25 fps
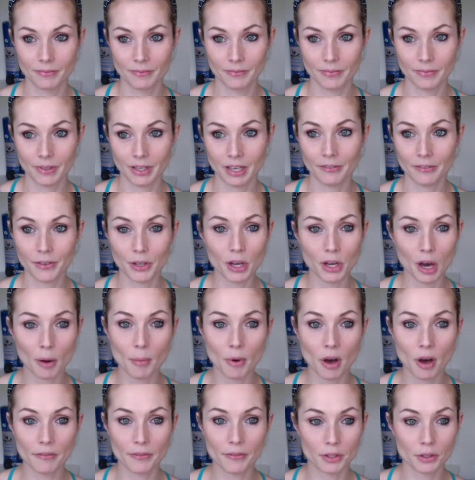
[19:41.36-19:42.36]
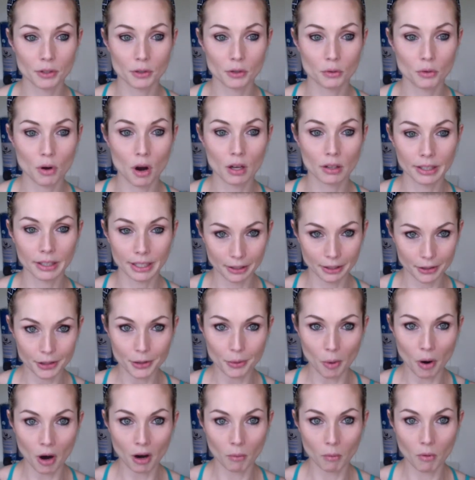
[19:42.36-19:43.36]
If you come off as a strong leader, you
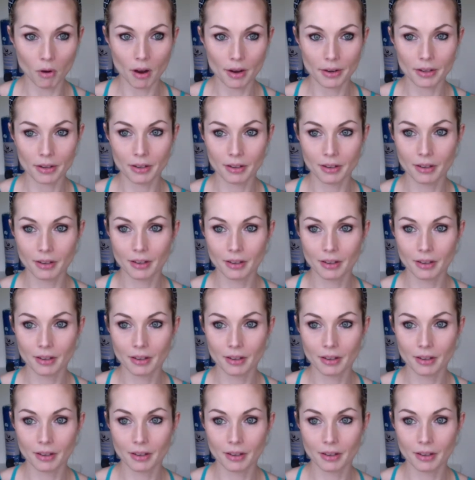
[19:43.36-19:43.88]
are one,